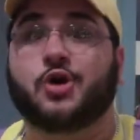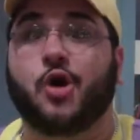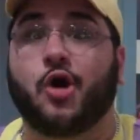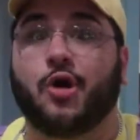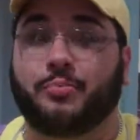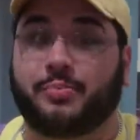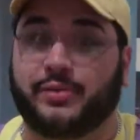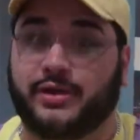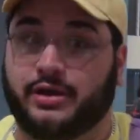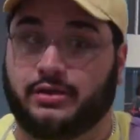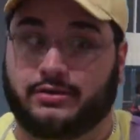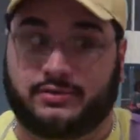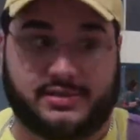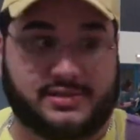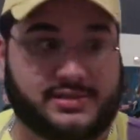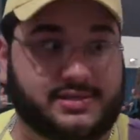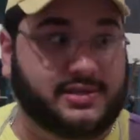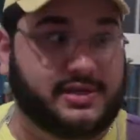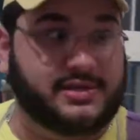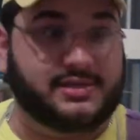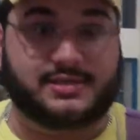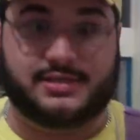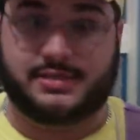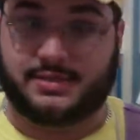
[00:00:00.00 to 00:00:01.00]
Scorpio.
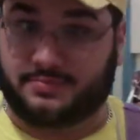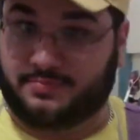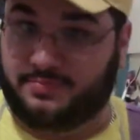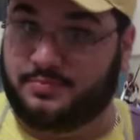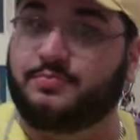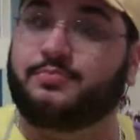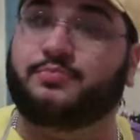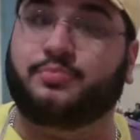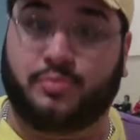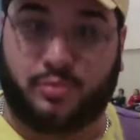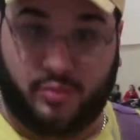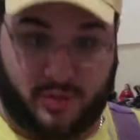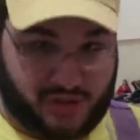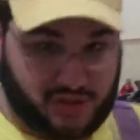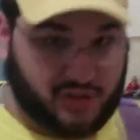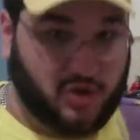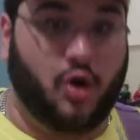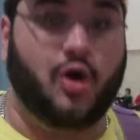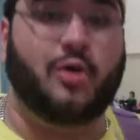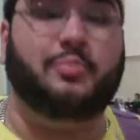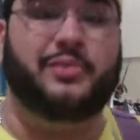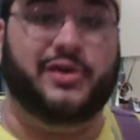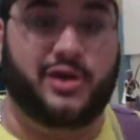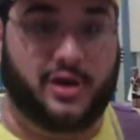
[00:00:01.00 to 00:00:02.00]
Scorpio. That's
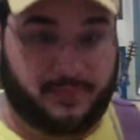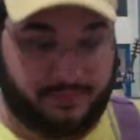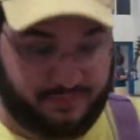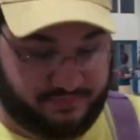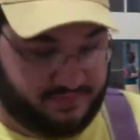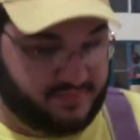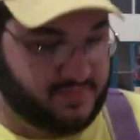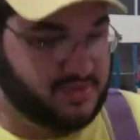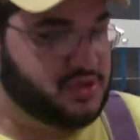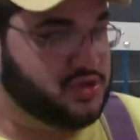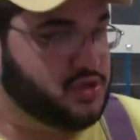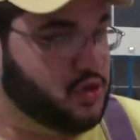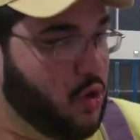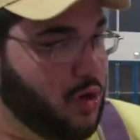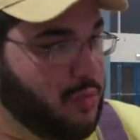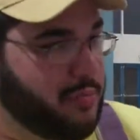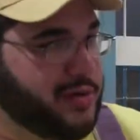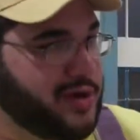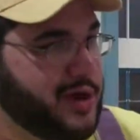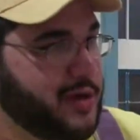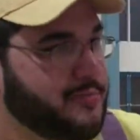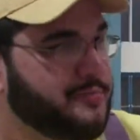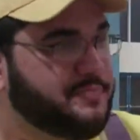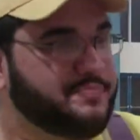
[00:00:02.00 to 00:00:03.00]
Scorpio. right. Scorpio.
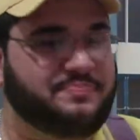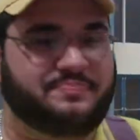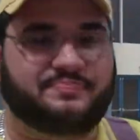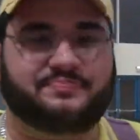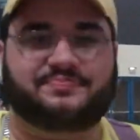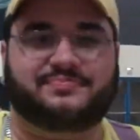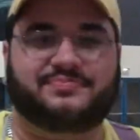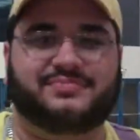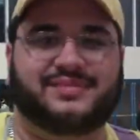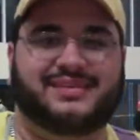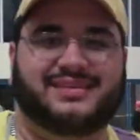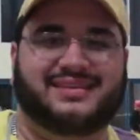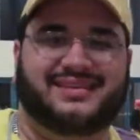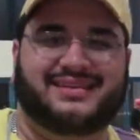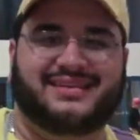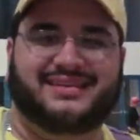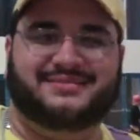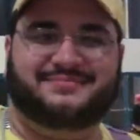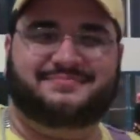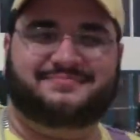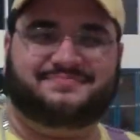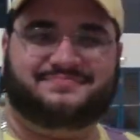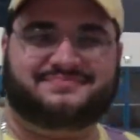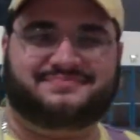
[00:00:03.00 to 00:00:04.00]
Scorpio. All
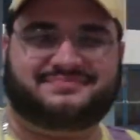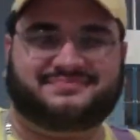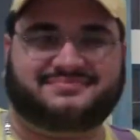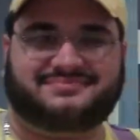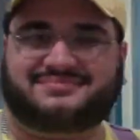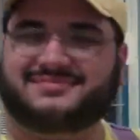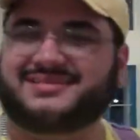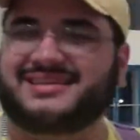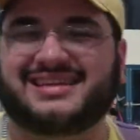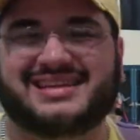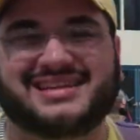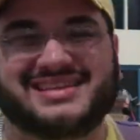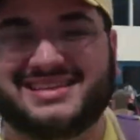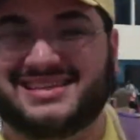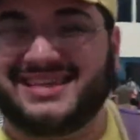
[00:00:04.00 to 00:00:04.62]
right, thank you so much.